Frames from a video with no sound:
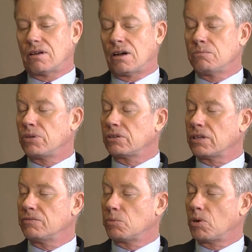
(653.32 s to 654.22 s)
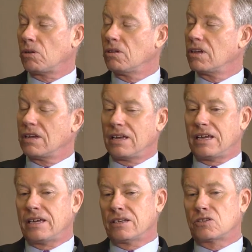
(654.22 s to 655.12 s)
unbelievable,
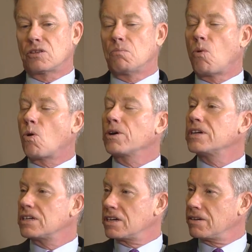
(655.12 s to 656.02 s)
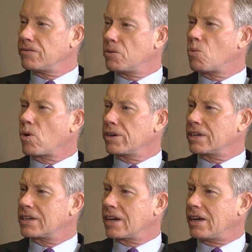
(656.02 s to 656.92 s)
is the more you give, the more
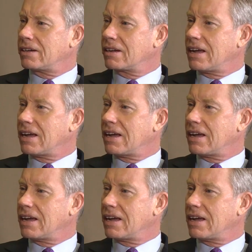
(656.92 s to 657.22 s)
you get.